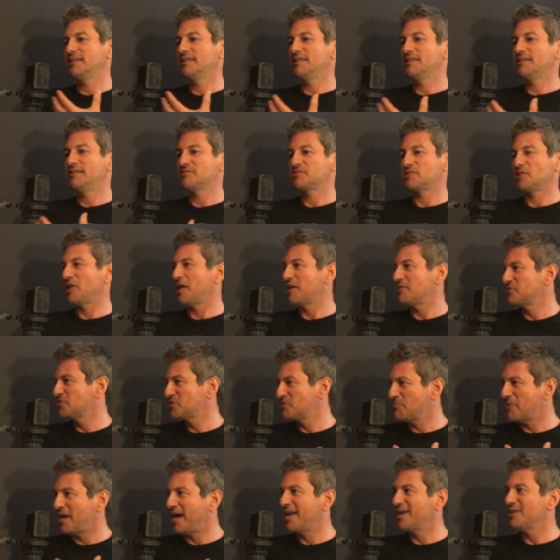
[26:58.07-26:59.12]
there's a lot of
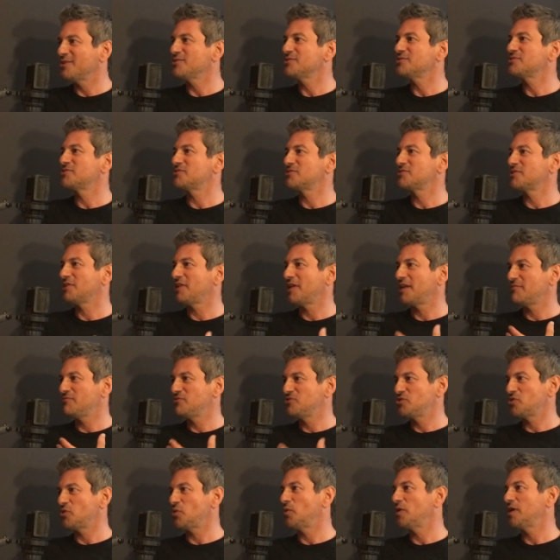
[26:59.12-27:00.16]
smiles, there's a lot of
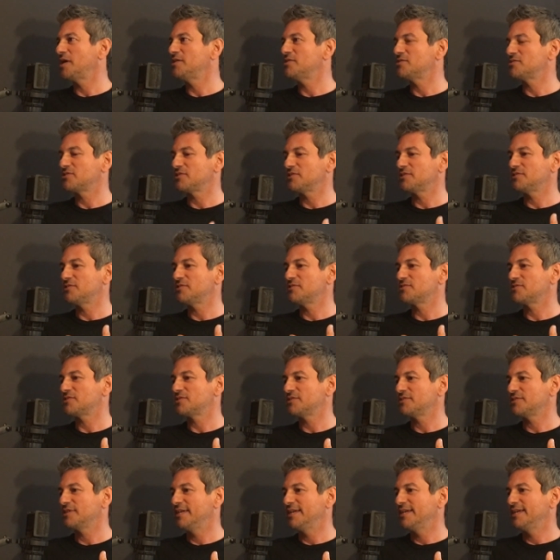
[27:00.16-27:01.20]
joy, there's
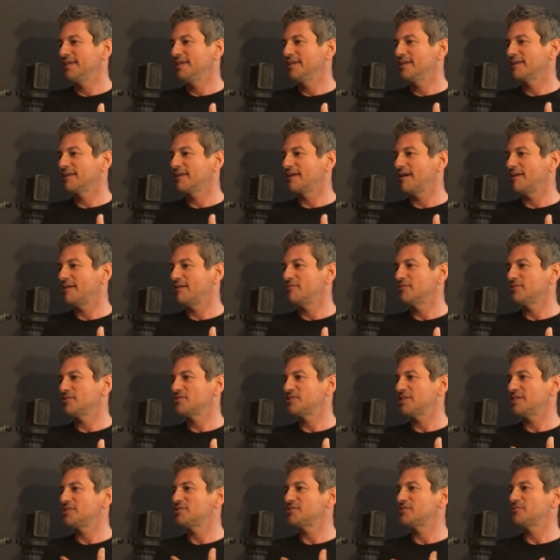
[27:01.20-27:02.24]
a kind of a
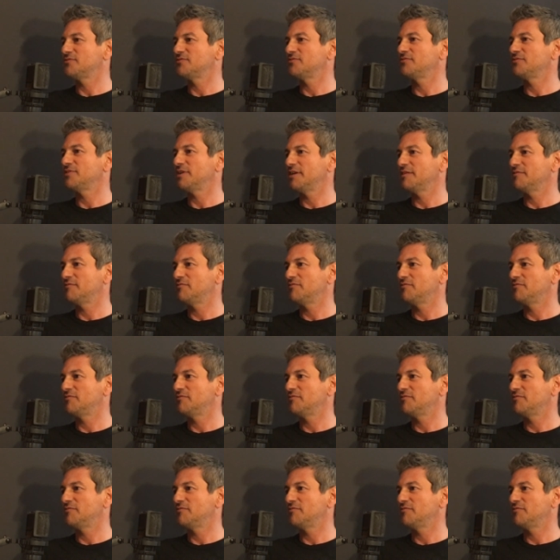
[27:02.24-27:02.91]
sense of